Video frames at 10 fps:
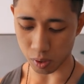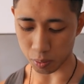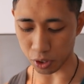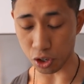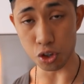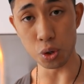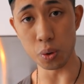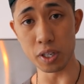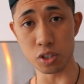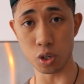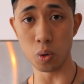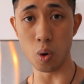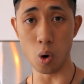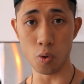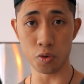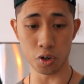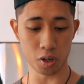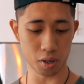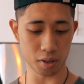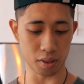what I'm gonna do is go
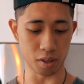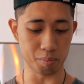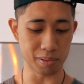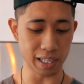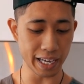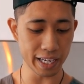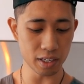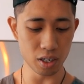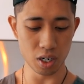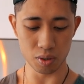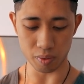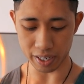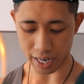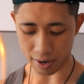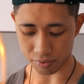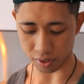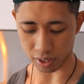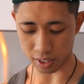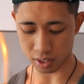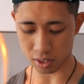over the plan right after
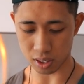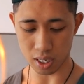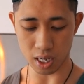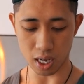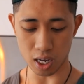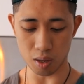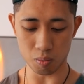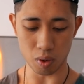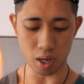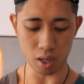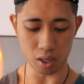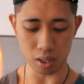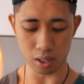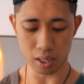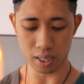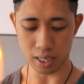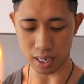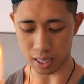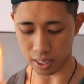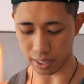this, while
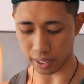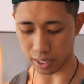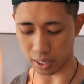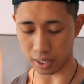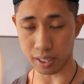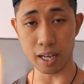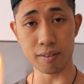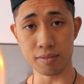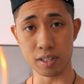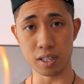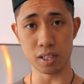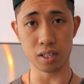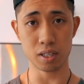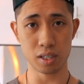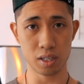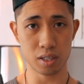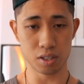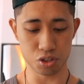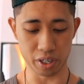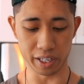I have the
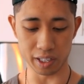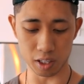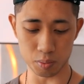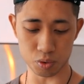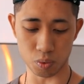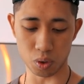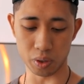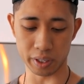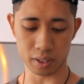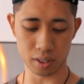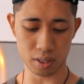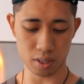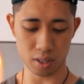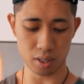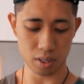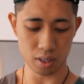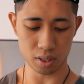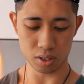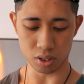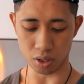training clips rolling,
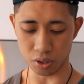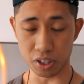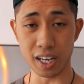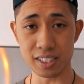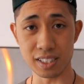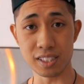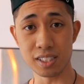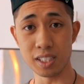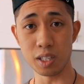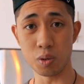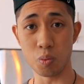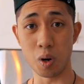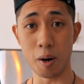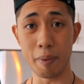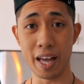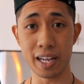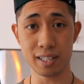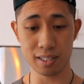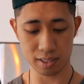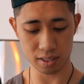so you guys can see where I'm
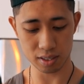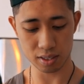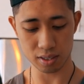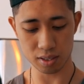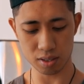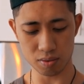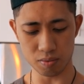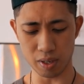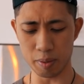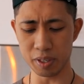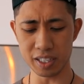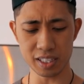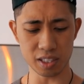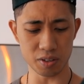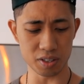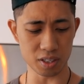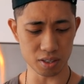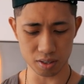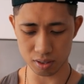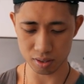at. How many days out is it?